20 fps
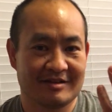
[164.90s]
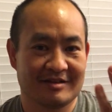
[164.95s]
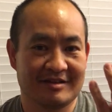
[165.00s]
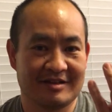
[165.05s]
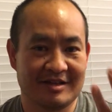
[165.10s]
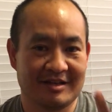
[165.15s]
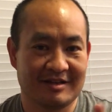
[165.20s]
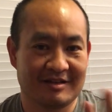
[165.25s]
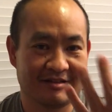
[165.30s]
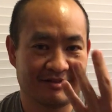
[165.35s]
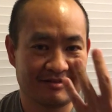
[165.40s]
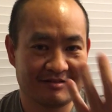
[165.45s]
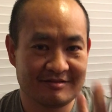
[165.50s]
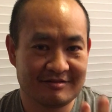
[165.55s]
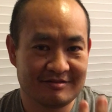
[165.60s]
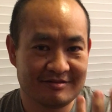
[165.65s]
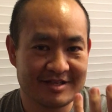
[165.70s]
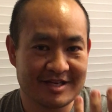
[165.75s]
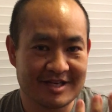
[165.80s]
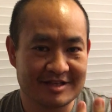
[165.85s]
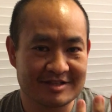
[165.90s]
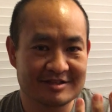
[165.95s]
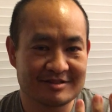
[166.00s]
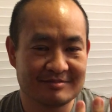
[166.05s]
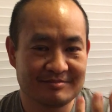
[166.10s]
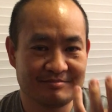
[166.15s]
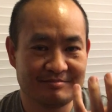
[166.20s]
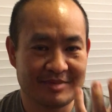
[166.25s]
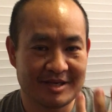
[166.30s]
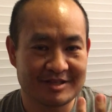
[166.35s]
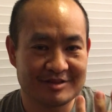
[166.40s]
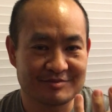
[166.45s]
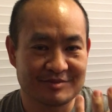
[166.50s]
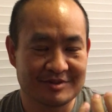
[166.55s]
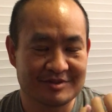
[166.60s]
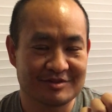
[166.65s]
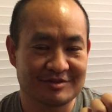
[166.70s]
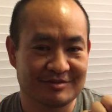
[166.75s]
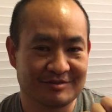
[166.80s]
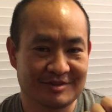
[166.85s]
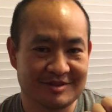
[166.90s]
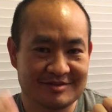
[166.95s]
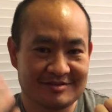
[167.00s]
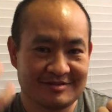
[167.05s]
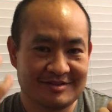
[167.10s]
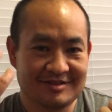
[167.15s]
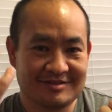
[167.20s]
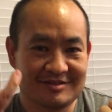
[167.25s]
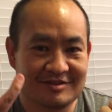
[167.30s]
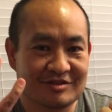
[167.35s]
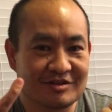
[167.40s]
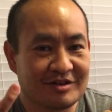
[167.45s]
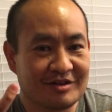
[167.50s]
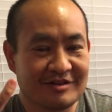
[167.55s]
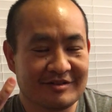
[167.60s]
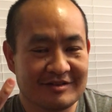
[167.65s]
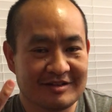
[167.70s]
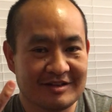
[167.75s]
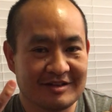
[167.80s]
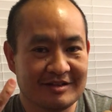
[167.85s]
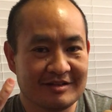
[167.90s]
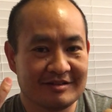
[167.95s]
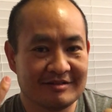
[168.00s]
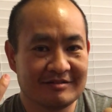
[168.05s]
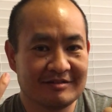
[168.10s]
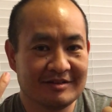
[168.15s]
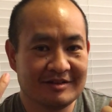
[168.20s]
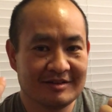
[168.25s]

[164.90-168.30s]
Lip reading: the text-based one. So this is called the